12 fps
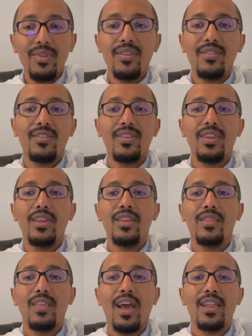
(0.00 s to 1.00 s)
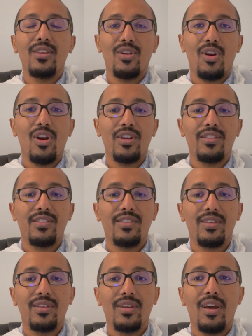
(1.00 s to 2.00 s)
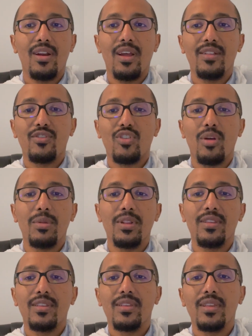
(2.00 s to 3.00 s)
See that your hearts are not troubled.